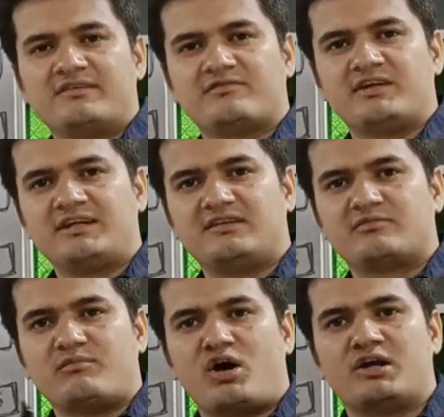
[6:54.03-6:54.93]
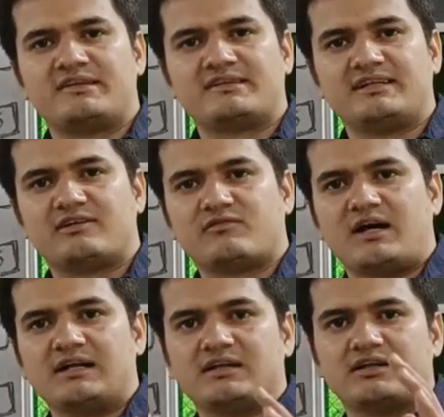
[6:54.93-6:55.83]
is very small state
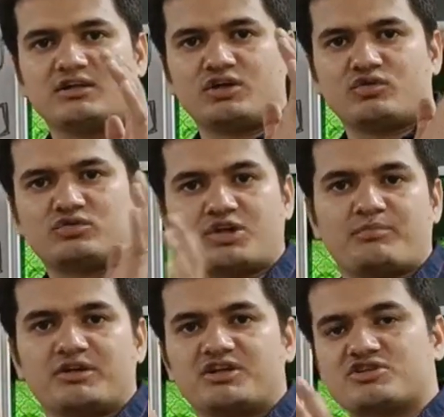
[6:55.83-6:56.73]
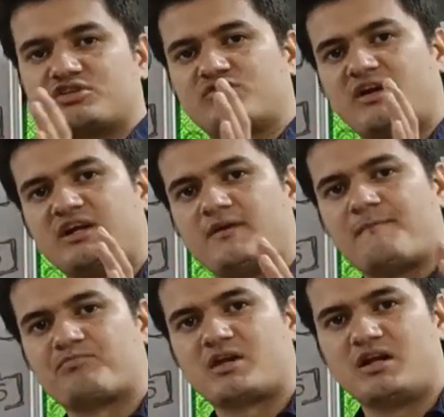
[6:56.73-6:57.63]
while the Uttar Pradesh is very
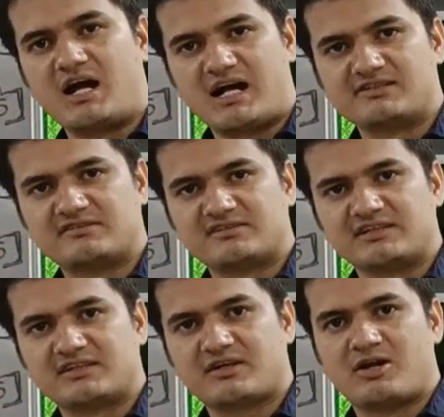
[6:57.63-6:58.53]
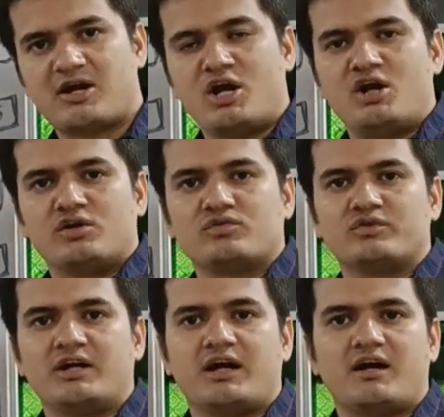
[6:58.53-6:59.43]
large state. So
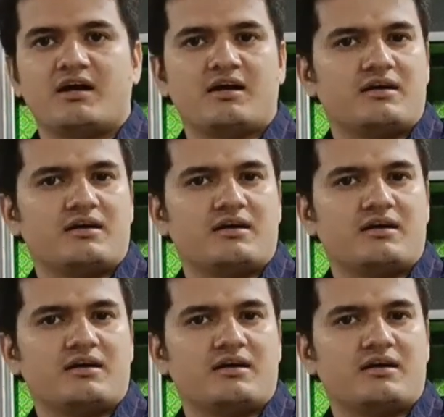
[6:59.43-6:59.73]
the